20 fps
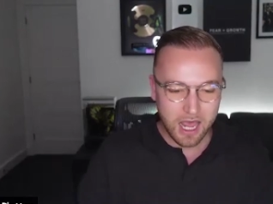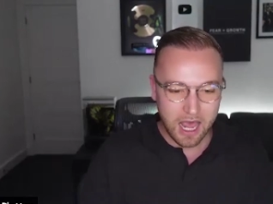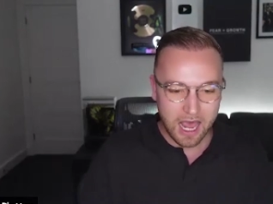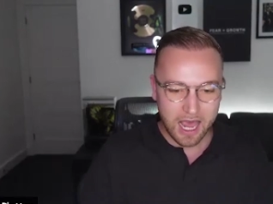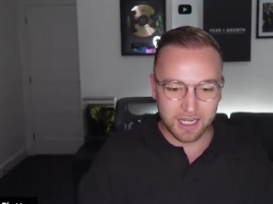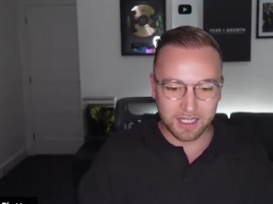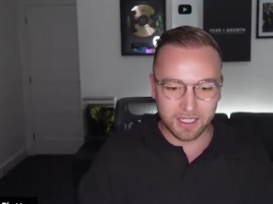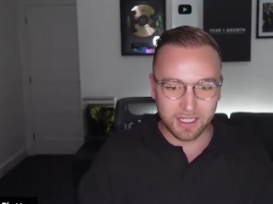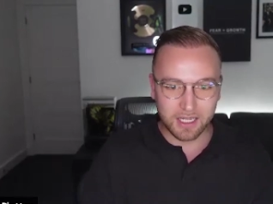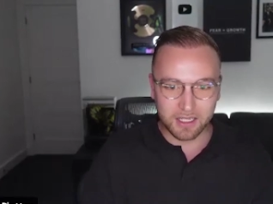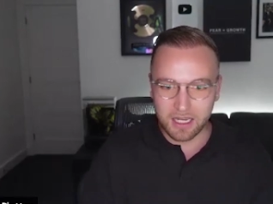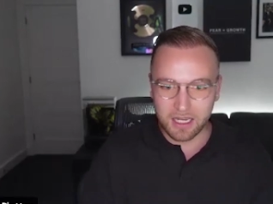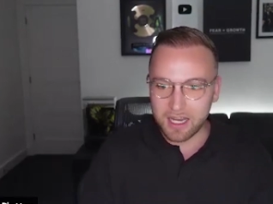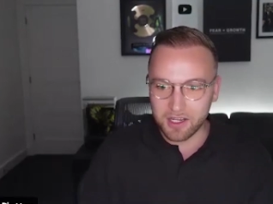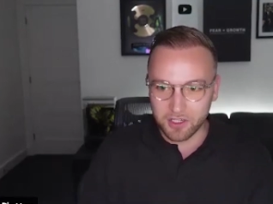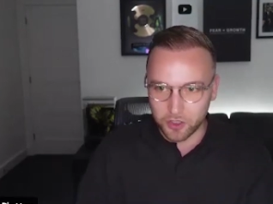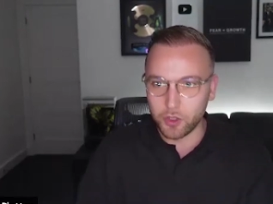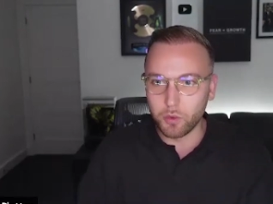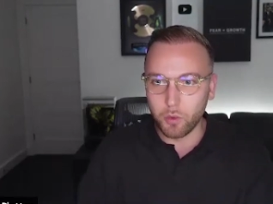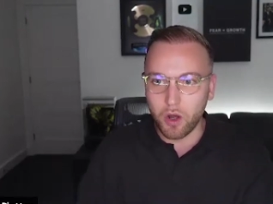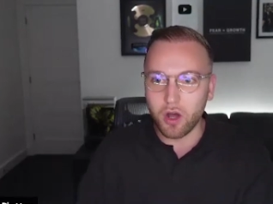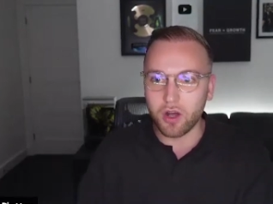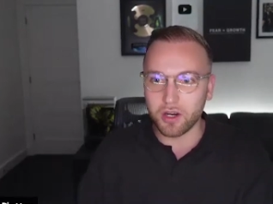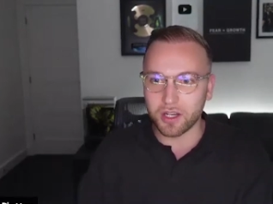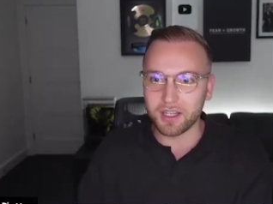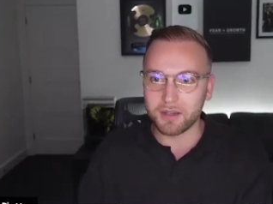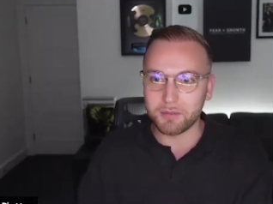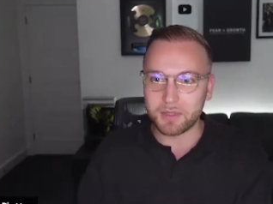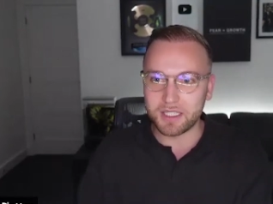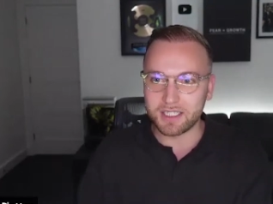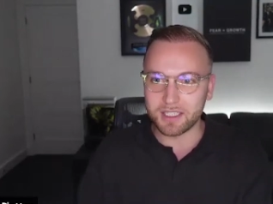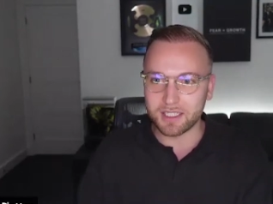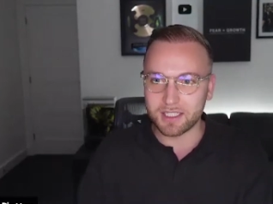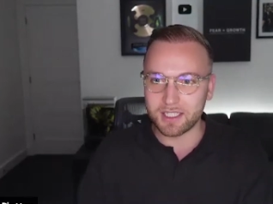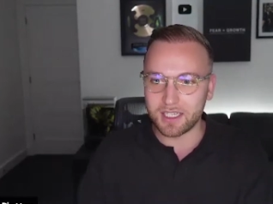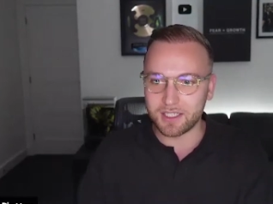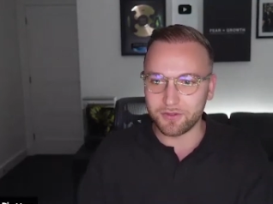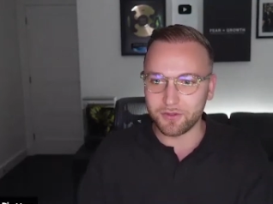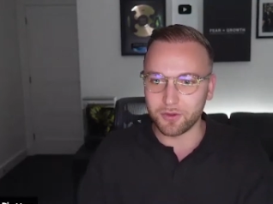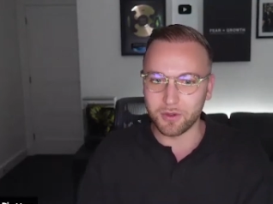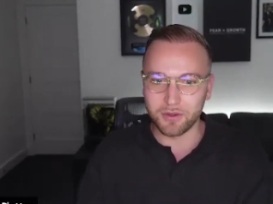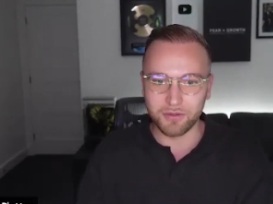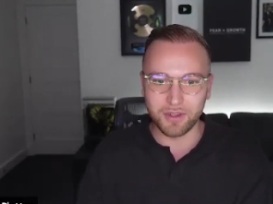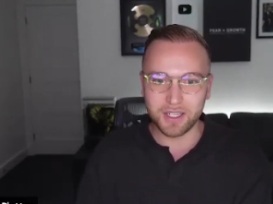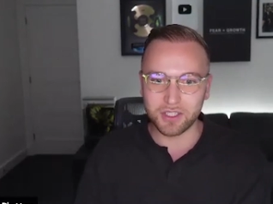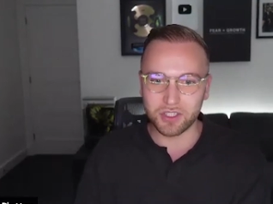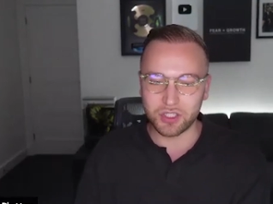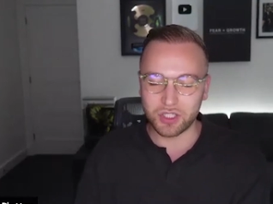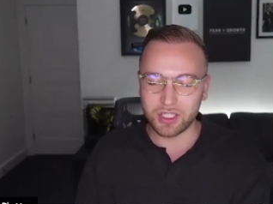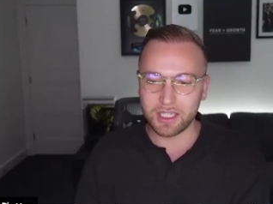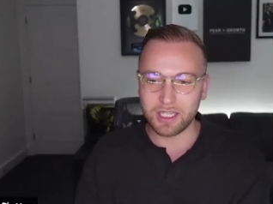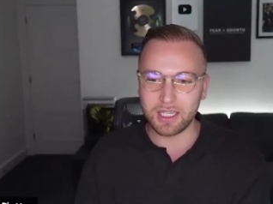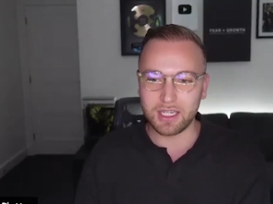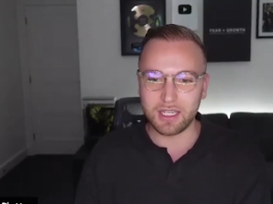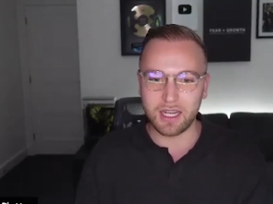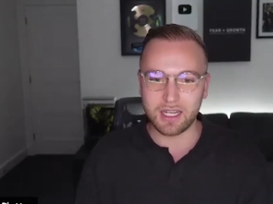and you are going to be successful eventually.